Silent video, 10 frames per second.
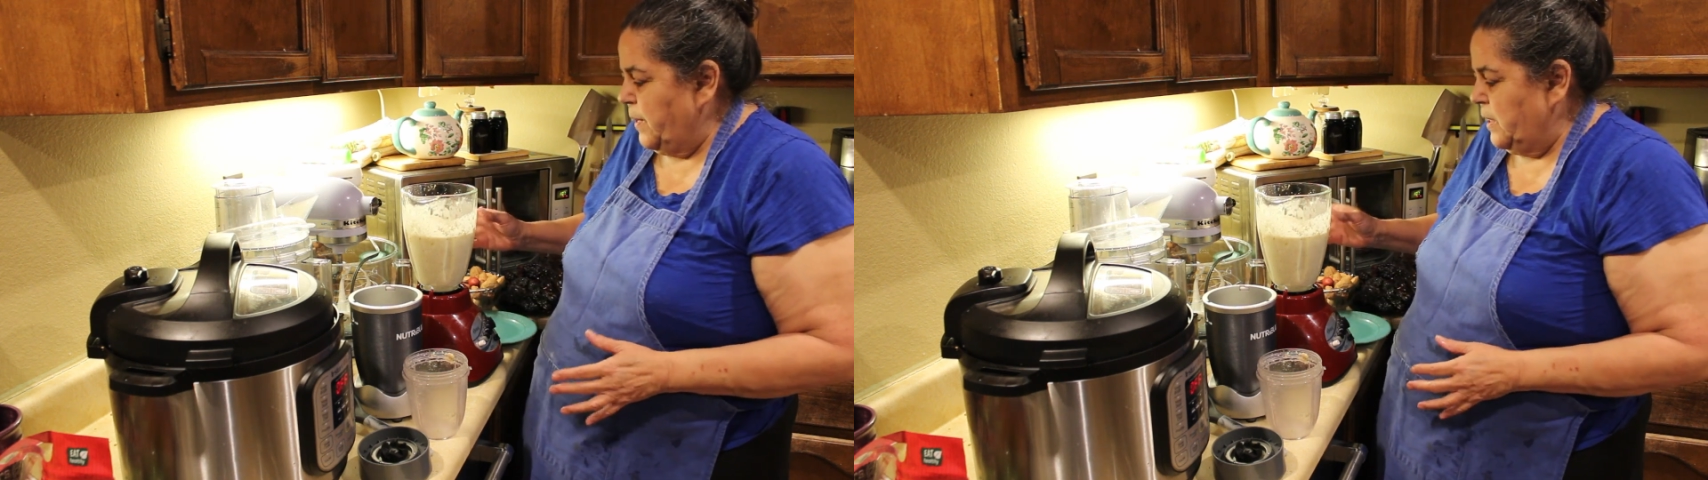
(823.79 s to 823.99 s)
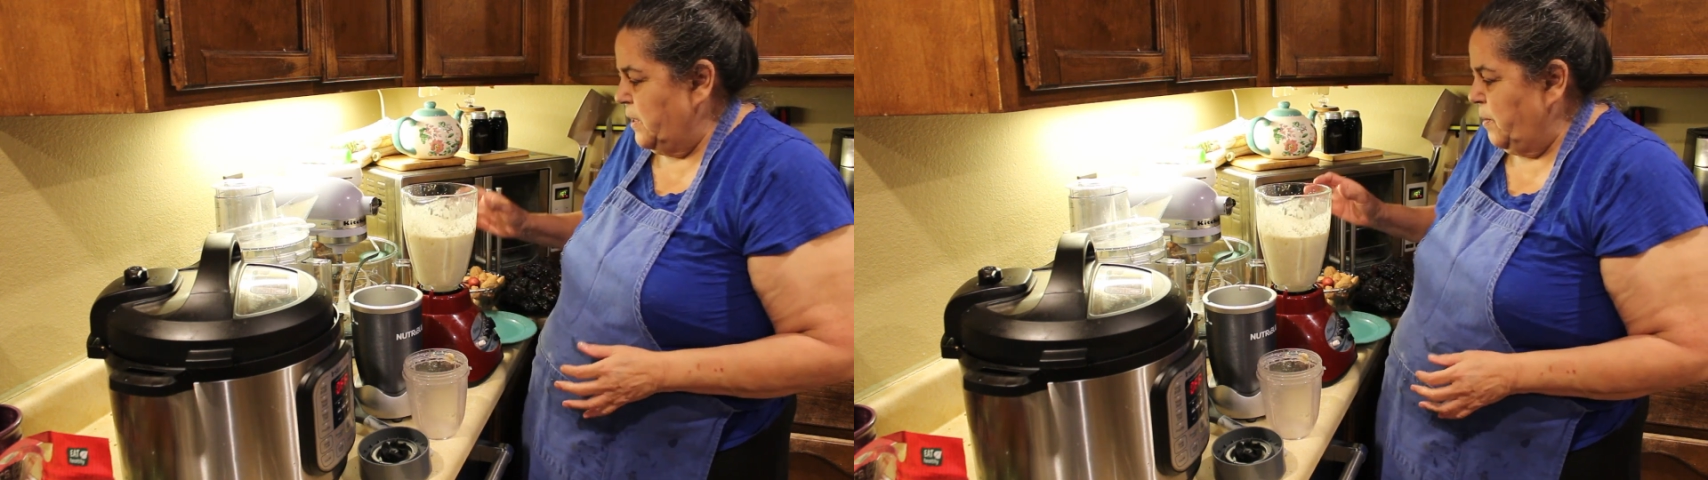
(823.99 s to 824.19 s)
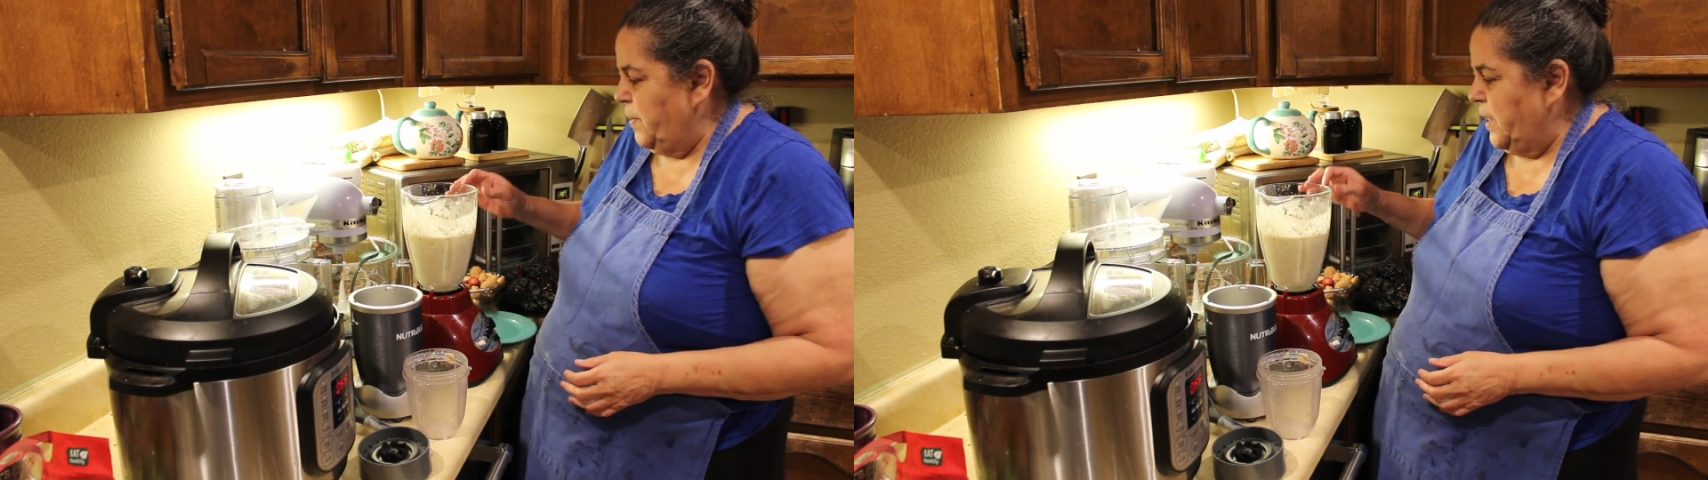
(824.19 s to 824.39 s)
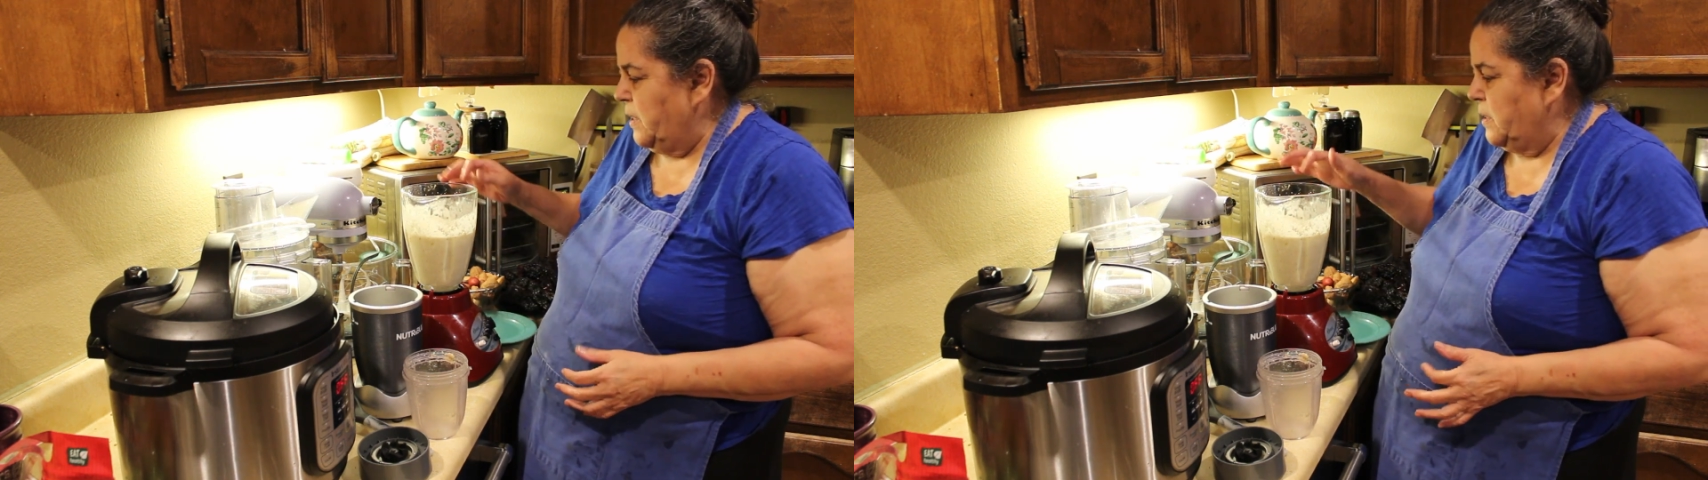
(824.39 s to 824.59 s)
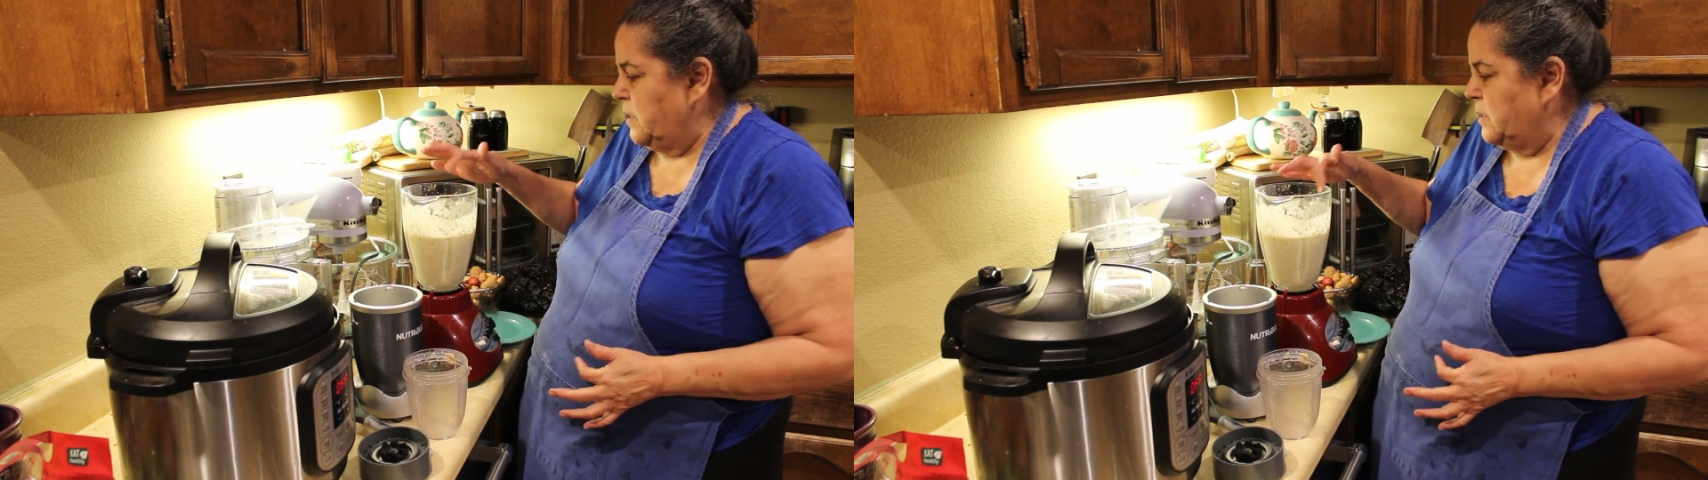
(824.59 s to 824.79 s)
a little
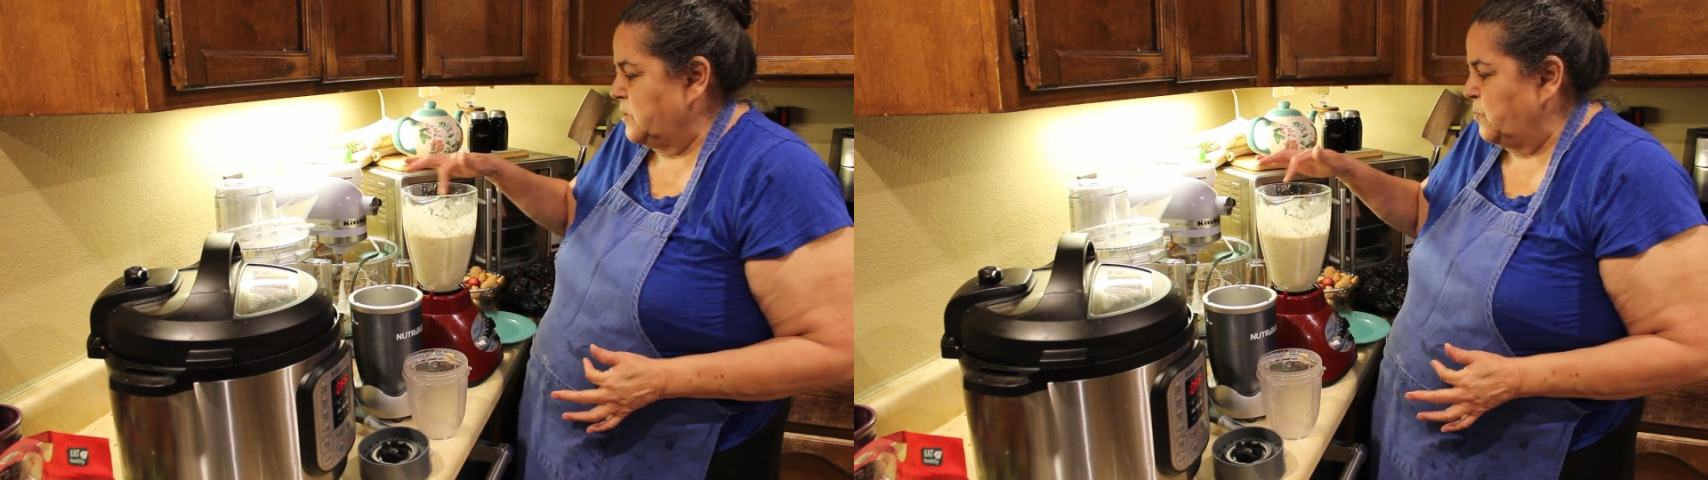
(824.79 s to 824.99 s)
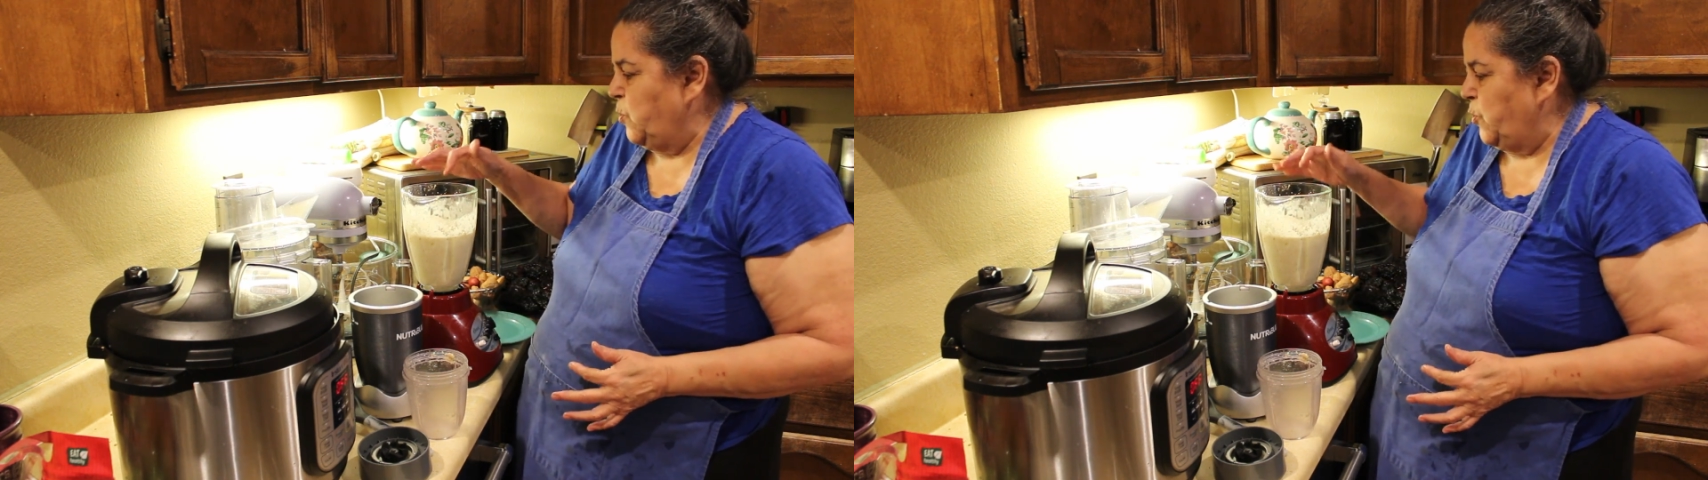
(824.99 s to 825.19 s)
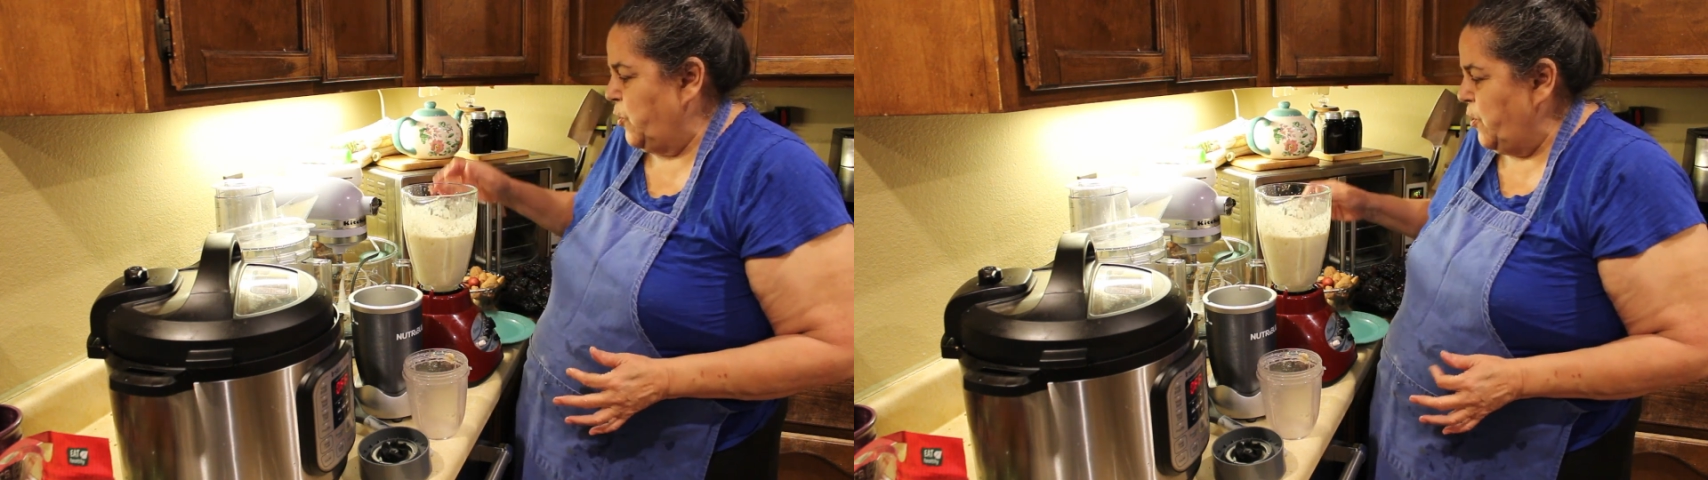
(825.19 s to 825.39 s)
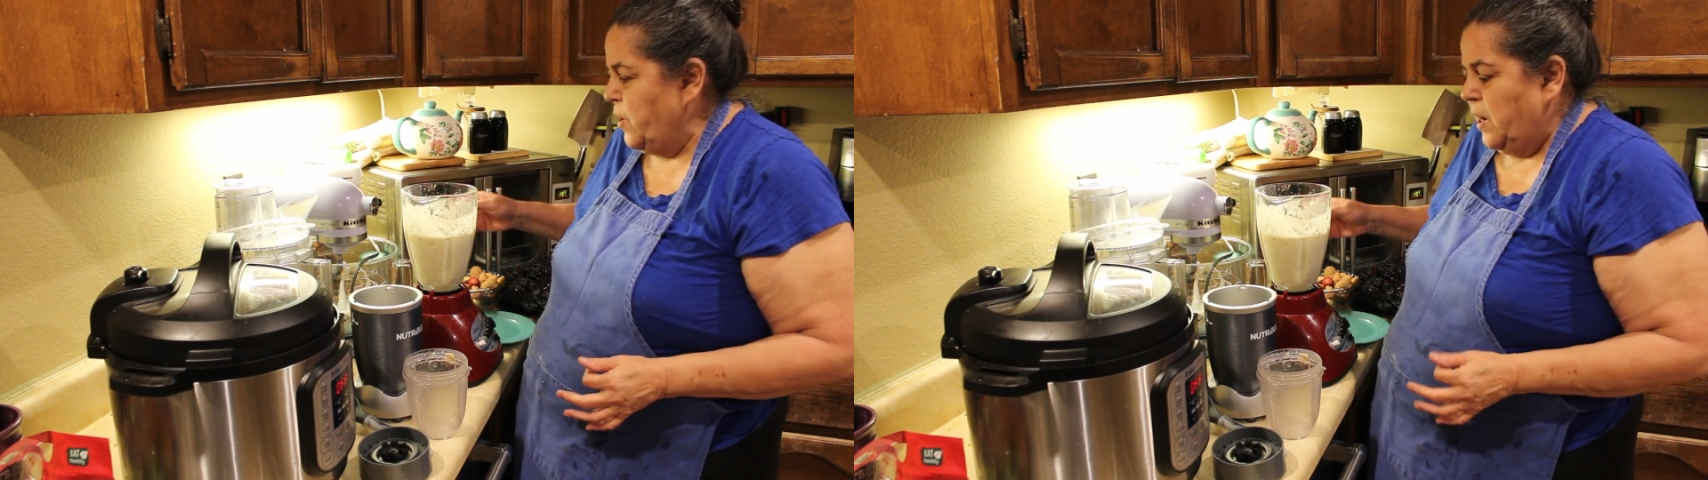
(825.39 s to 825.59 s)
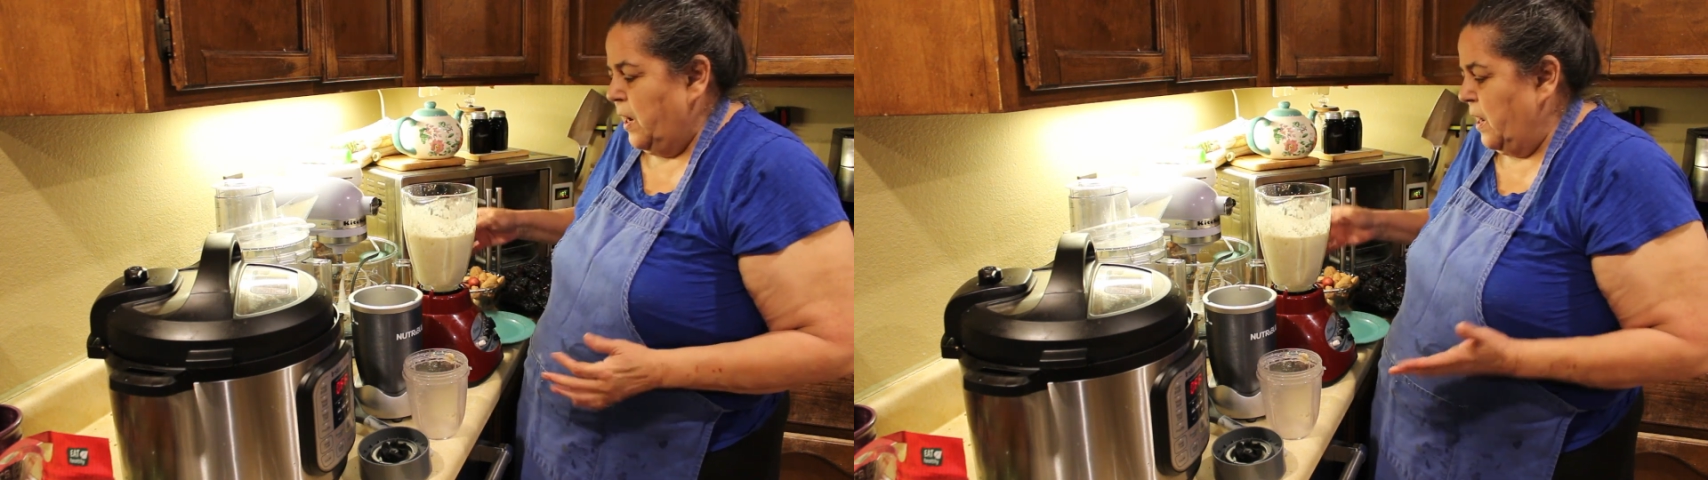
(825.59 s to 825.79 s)
bit smoother,